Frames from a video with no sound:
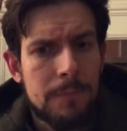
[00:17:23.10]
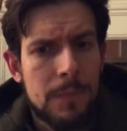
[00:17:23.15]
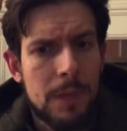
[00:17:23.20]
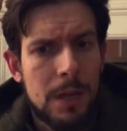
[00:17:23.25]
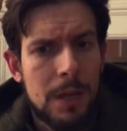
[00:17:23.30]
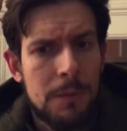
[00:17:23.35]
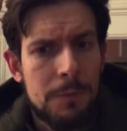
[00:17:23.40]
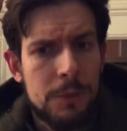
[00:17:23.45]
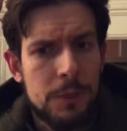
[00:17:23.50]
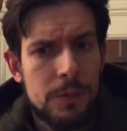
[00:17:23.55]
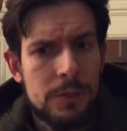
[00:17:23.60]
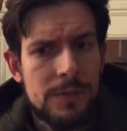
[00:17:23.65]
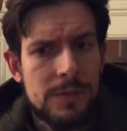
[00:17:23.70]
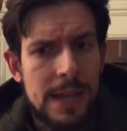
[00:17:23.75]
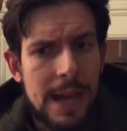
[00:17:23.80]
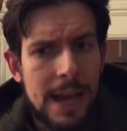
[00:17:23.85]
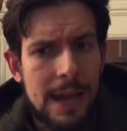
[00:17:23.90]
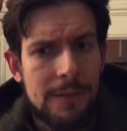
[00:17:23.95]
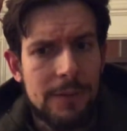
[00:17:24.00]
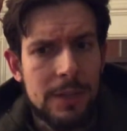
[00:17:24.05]
am used to
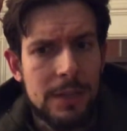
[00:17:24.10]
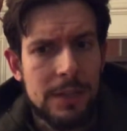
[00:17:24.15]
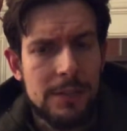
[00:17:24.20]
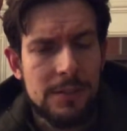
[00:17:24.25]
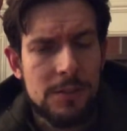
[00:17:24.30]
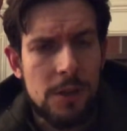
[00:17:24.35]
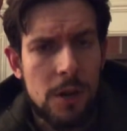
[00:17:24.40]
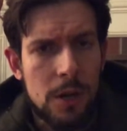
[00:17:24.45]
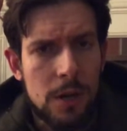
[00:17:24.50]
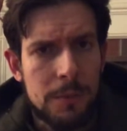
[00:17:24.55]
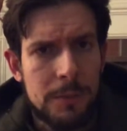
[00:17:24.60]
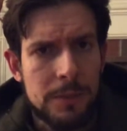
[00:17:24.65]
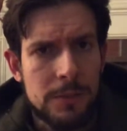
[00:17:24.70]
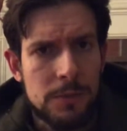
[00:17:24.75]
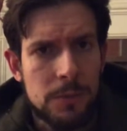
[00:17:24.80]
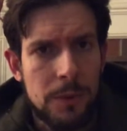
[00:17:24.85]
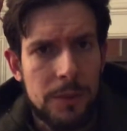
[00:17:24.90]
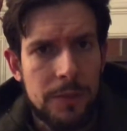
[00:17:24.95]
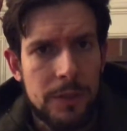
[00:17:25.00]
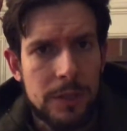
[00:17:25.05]
having these garments
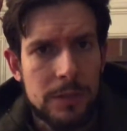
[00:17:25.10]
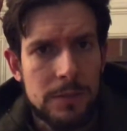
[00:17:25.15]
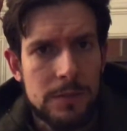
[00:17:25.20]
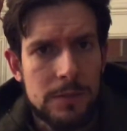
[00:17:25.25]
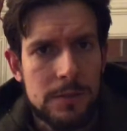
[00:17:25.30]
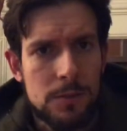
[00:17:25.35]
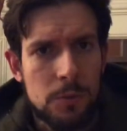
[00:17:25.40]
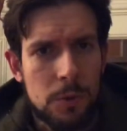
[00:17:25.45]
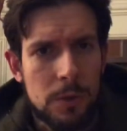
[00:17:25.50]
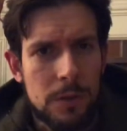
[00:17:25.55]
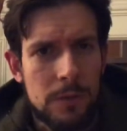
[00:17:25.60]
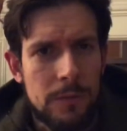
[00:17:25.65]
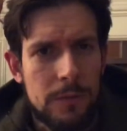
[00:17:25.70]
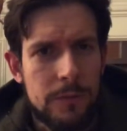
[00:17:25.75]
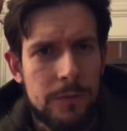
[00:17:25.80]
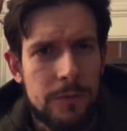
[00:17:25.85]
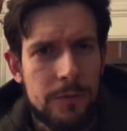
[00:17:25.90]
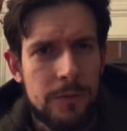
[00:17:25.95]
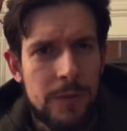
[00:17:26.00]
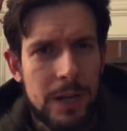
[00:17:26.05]
with this sort of
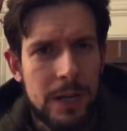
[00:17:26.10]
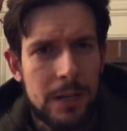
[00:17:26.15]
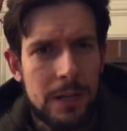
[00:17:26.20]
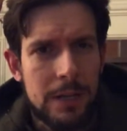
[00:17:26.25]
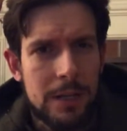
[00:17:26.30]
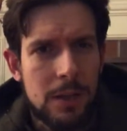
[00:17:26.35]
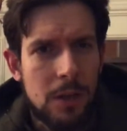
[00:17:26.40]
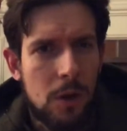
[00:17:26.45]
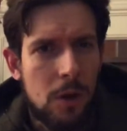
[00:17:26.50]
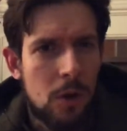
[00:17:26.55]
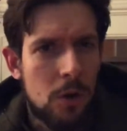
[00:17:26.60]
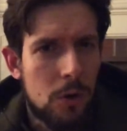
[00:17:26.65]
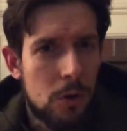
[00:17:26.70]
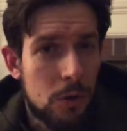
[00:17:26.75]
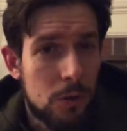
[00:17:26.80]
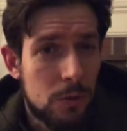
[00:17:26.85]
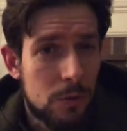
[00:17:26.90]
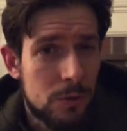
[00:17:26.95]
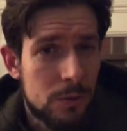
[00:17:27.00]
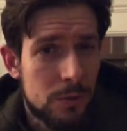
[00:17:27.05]
very
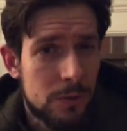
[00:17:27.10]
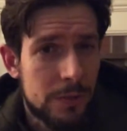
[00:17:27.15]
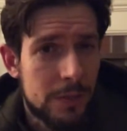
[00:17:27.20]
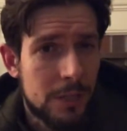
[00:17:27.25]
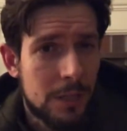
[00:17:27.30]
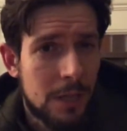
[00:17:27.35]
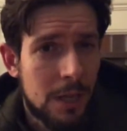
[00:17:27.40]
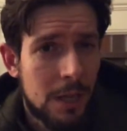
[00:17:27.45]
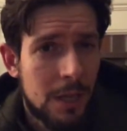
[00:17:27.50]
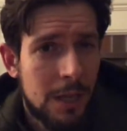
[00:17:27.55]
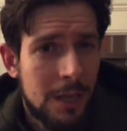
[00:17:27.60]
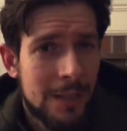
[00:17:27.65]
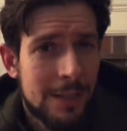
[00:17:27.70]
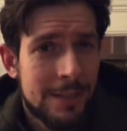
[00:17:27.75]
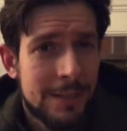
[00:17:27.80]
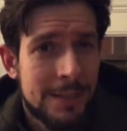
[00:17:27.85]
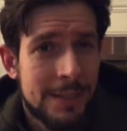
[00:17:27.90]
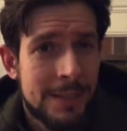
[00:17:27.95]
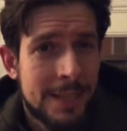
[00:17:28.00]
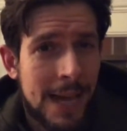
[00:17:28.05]
cold
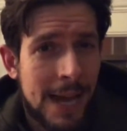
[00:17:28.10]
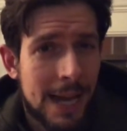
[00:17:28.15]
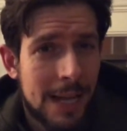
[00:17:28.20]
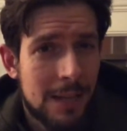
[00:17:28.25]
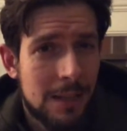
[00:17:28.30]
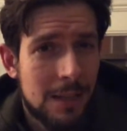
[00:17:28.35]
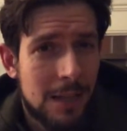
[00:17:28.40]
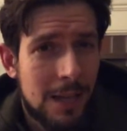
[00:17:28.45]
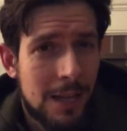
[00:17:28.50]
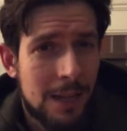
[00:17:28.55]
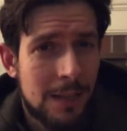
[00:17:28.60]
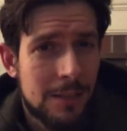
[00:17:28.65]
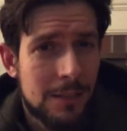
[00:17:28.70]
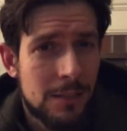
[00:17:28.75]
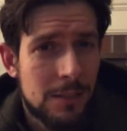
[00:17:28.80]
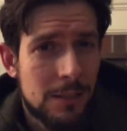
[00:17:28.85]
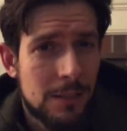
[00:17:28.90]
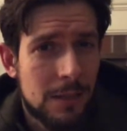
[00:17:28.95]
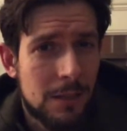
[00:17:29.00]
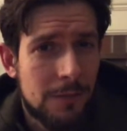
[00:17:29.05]
nylon
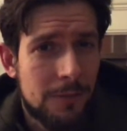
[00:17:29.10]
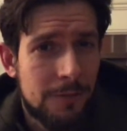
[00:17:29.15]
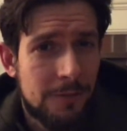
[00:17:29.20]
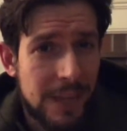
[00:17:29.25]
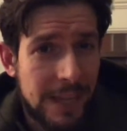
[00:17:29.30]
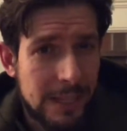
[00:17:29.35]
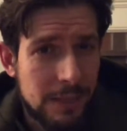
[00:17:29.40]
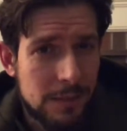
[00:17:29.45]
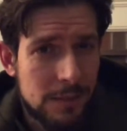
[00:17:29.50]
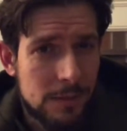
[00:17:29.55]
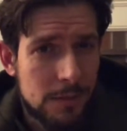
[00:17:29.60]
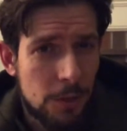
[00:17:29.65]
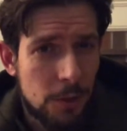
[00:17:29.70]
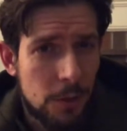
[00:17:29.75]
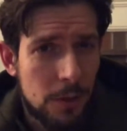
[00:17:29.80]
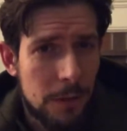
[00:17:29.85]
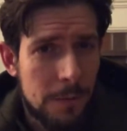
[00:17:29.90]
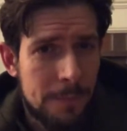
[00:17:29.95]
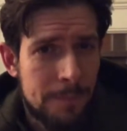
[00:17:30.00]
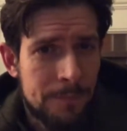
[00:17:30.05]
face to
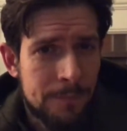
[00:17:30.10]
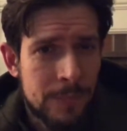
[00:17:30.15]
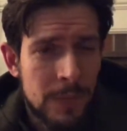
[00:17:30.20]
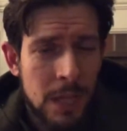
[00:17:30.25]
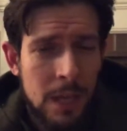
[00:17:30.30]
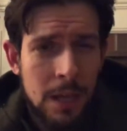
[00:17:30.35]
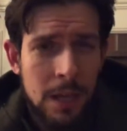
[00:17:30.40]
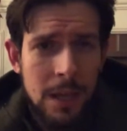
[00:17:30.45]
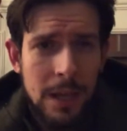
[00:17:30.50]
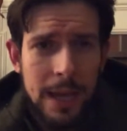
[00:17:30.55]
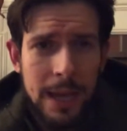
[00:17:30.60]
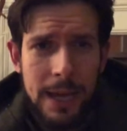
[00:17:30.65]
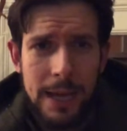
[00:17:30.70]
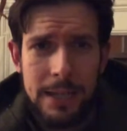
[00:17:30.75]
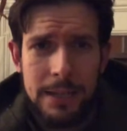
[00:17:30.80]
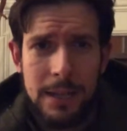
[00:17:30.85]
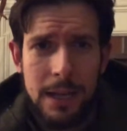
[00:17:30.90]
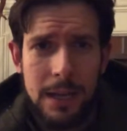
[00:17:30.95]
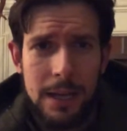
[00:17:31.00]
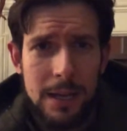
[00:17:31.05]
them. And
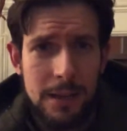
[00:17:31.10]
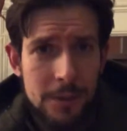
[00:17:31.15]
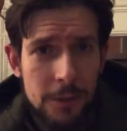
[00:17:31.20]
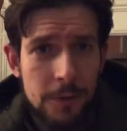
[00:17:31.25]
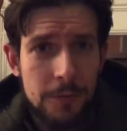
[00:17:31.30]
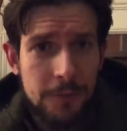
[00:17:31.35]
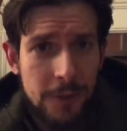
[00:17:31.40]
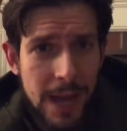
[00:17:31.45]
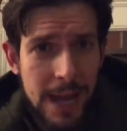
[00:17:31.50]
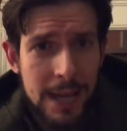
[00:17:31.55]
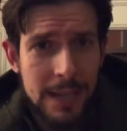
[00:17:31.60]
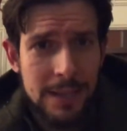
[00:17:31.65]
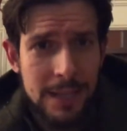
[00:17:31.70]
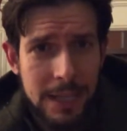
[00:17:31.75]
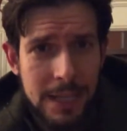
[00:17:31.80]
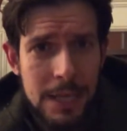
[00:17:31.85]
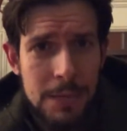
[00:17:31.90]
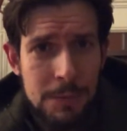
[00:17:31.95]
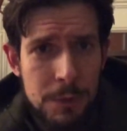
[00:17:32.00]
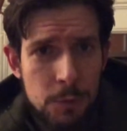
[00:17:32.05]
they're fine. They
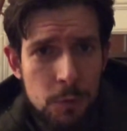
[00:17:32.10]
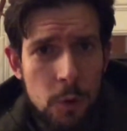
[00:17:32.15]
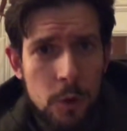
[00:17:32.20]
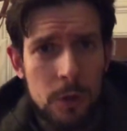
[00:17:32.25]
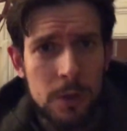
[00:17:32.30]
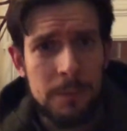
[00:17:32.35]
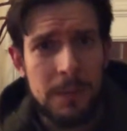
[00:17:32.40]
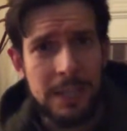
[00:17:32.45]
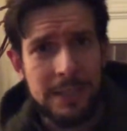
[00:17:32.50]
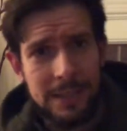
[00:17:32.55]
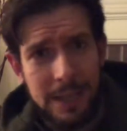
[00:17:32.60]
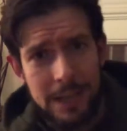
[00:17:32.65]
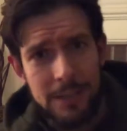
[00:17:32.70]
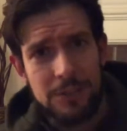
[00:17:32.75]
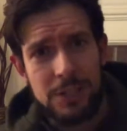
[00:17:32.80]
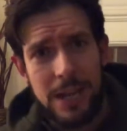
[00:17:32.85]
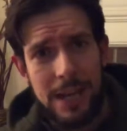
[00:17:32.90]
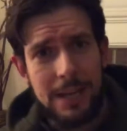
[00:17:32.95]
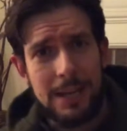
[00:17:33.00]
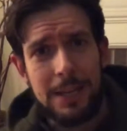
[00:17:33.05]
keep me warm. My down
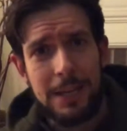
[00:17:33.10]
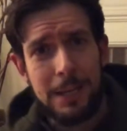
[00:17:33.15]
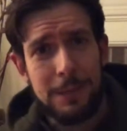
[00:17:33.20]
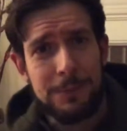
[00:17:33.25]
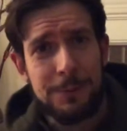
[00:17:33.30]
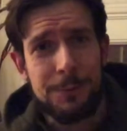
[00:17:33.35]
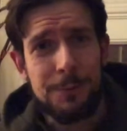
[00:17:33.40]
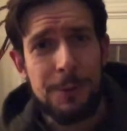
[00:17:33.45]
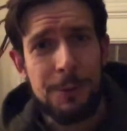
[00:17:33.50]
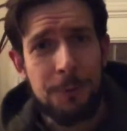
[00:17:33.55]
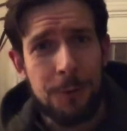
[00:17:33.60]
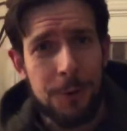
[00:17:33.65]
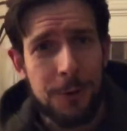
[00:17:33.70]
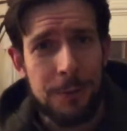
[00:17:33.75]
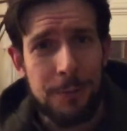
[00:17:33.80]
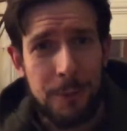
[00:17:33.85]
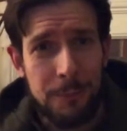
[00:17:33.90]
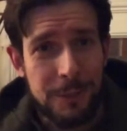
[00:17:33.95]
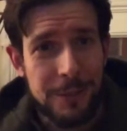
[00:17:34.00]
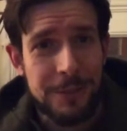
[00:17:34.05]
jacket keeps me warm.
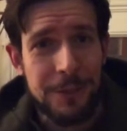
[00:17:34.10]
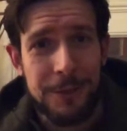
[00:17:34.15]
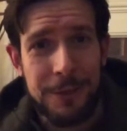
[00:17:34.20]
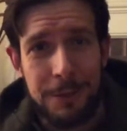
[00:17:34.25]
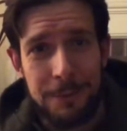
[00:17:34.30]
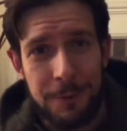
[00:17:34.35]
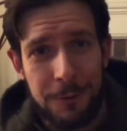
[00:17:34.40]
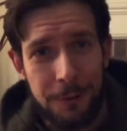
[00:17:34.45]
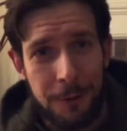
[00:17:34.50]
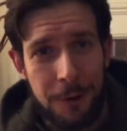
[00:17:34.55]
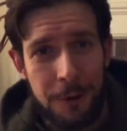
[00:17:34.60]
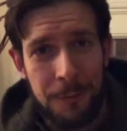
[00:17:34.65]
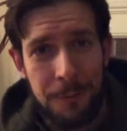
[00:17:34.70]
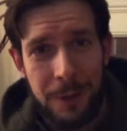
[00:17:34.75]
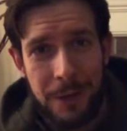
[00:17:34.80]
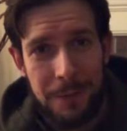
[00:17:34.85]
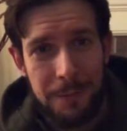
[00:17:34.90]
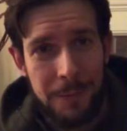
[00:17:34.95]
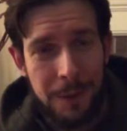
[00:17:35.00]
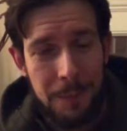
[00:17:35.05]
I mean, don't get me wrong.
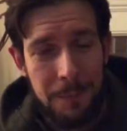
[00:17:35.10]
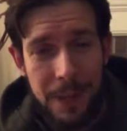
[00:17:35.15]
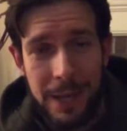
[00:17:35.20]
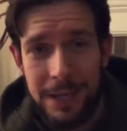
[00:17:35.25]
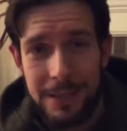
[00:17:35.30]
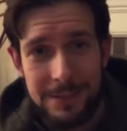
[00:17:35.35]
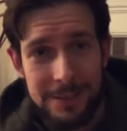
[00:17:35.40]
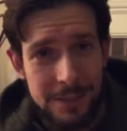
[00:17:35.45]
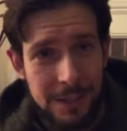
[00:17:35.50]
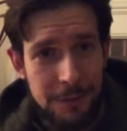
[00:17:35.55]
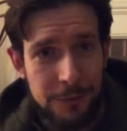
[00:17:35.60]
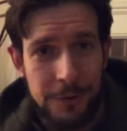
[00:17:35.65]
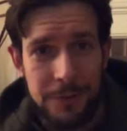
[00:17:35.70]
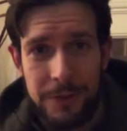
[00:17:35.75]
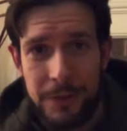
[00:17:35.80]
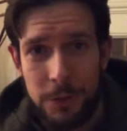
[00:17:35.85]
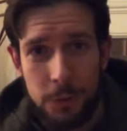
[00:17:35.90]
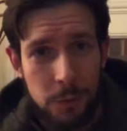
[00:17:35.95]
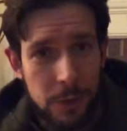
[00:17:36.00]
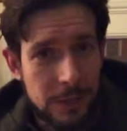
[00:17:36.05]
My pants and
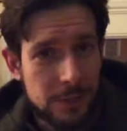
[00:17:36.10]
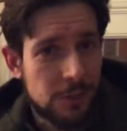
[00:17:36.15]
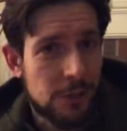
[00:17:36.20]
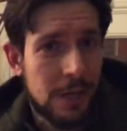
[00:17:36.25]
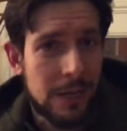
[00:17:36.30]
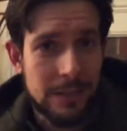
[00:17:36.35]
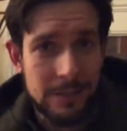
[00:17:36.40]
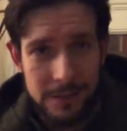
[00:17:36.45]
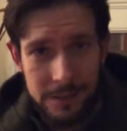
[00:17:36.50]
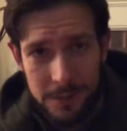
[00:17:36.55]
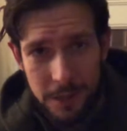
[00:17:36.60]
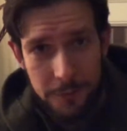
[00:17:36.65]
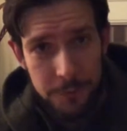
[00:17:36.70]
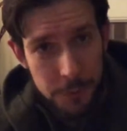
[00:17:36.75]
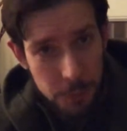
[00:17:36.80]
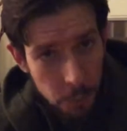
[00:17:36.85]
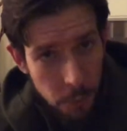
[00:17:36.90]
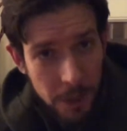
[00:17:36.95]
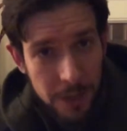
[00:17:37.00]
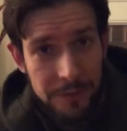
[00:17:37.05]
everything, quick drying stuff, you
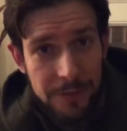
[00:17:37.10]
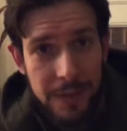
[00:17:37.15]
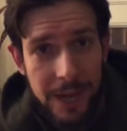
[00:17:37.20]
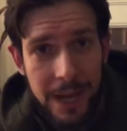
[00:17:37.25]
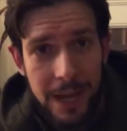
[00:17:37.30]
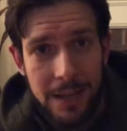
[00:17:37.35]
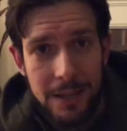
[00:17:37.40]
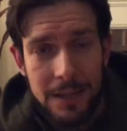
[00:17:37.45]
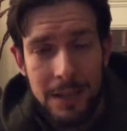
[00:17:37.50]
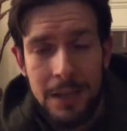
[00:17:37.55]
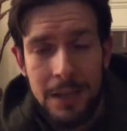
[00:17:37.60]
want that.